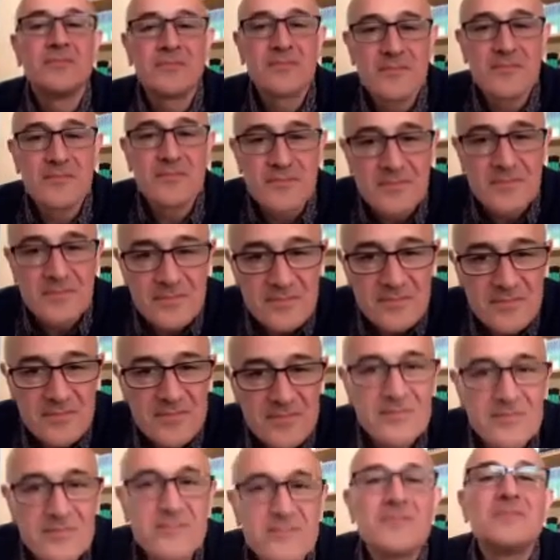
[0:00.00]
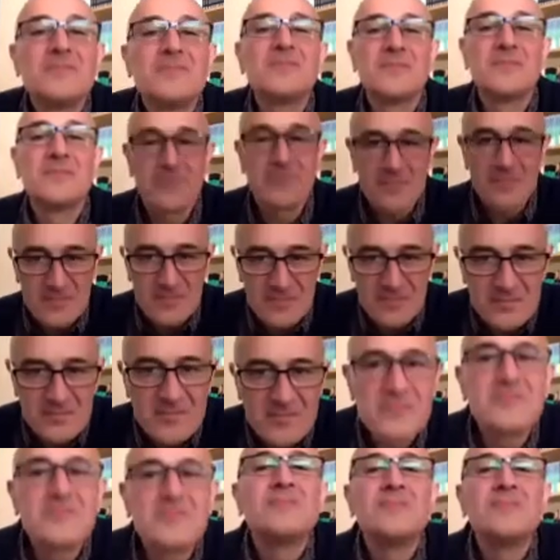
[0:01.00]

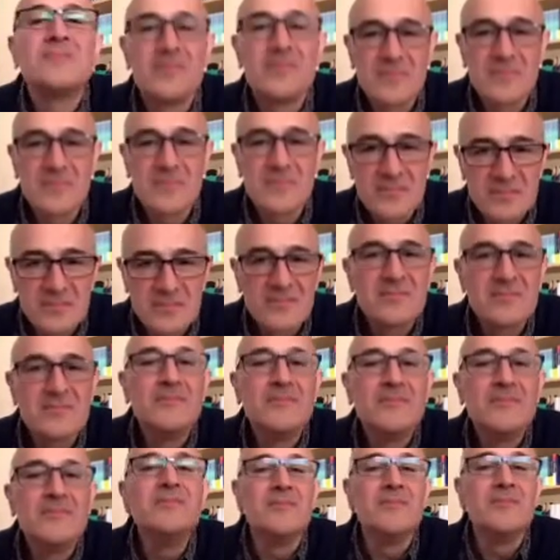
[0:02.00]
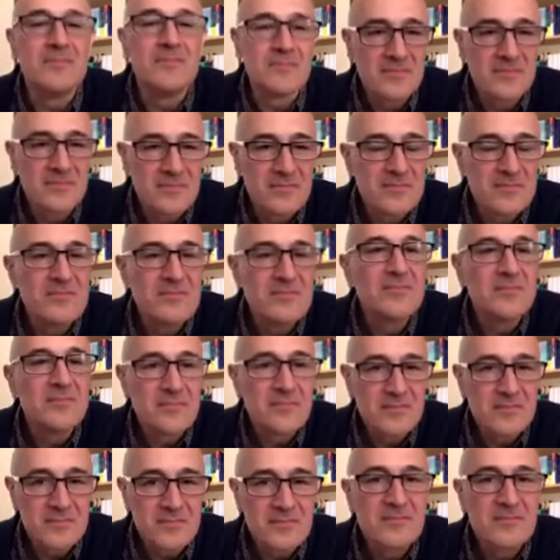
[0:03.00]
(silent)